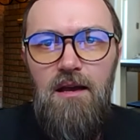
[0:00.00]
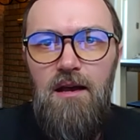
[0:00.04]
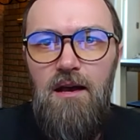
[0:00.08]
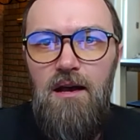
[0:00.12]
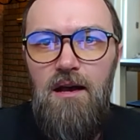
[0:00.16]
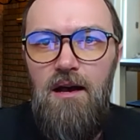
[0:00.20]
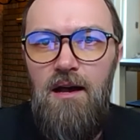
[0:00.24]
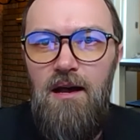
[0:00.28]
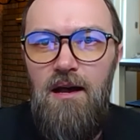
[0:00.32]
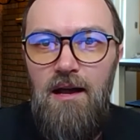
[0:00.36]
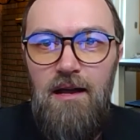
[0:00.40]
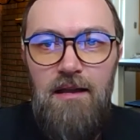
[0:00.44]

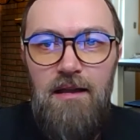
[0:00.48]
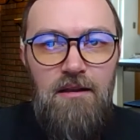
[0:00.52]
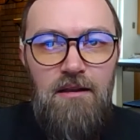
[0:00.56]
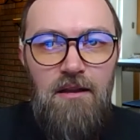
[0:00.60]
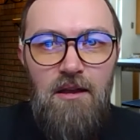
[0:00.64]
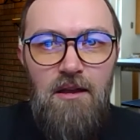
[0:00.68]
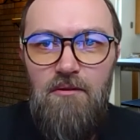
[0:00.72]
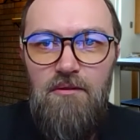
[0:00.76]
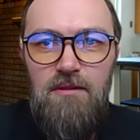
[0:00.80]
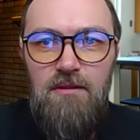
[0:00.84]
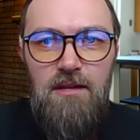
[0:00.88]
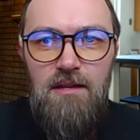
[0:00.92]
I
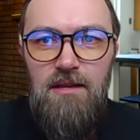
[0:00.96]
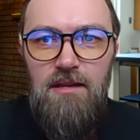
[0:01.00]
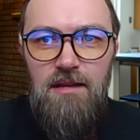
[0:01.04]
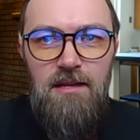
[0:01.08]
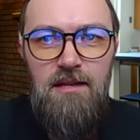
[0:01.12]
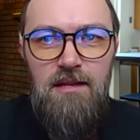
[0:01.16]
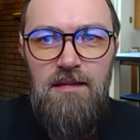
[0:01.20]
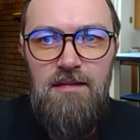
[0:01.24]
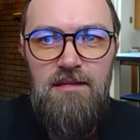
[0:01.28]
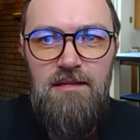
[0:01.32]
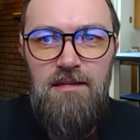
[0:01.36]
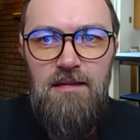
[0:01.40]
know that it
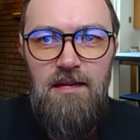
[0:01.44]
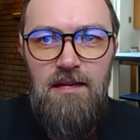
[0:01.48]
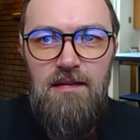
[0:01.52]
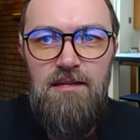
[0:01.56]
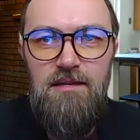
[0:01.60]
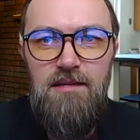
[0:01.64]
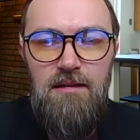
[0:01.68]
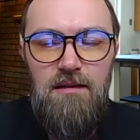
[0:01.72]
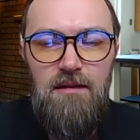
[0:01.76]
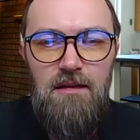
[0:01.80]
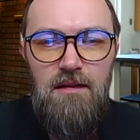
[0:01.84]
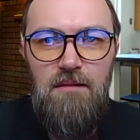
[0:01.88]
isn't
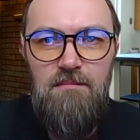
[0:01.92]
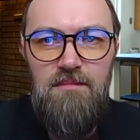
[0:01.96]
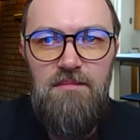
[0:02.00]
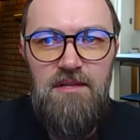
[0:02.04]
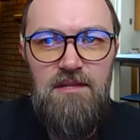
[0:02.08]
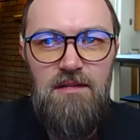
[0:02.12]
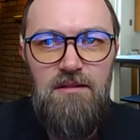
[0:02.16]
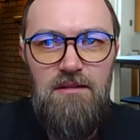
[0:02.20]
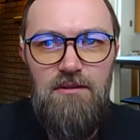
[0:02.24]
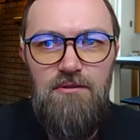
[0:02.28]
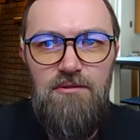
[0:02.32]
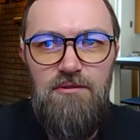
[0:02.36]
easy to come to
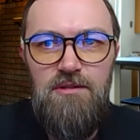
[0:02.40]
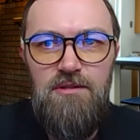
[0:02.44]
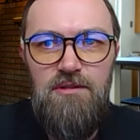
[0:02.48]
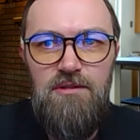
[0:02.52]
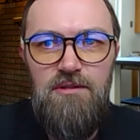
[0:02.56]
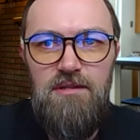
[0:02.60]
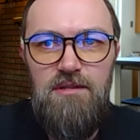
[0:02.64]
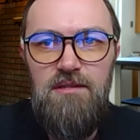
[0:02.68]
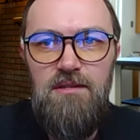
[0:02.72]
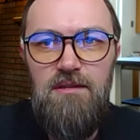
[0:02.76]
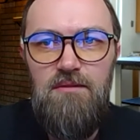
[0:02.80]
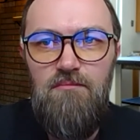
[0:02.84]

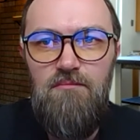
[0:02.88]
solutions.